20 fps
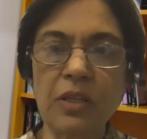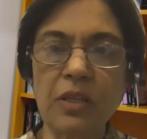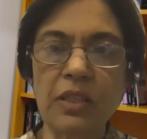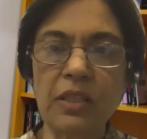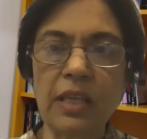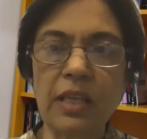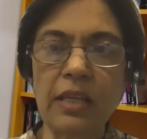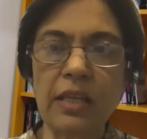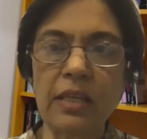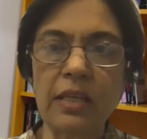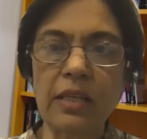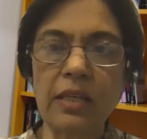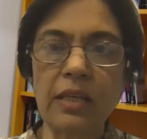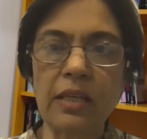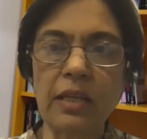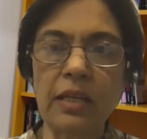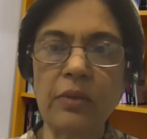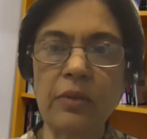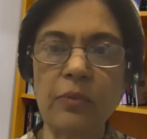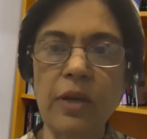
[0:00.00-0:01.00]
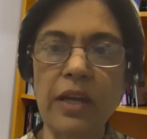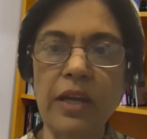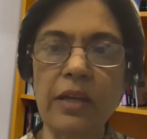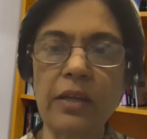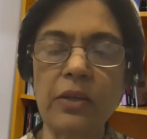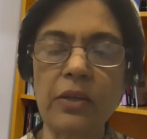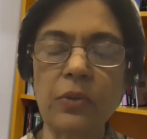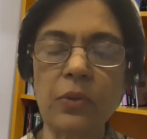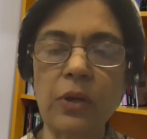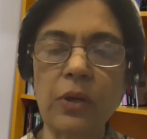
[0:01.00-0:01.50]
But then,
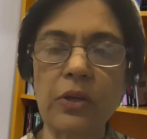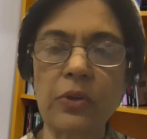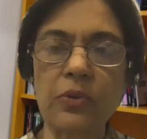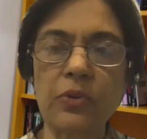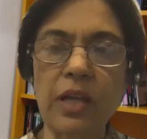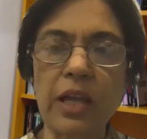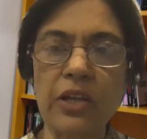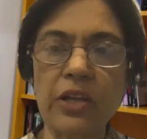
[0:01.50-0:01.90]
I could